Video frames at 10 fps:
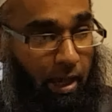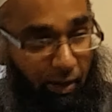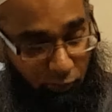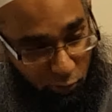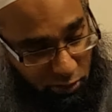
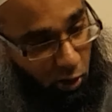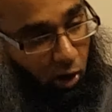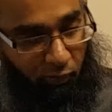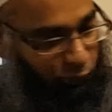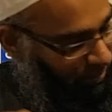If you use the
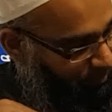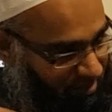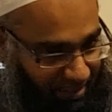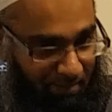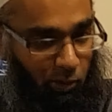of, you keep the
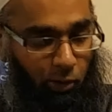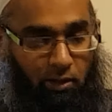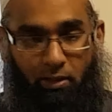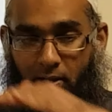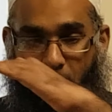same
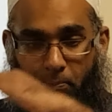order.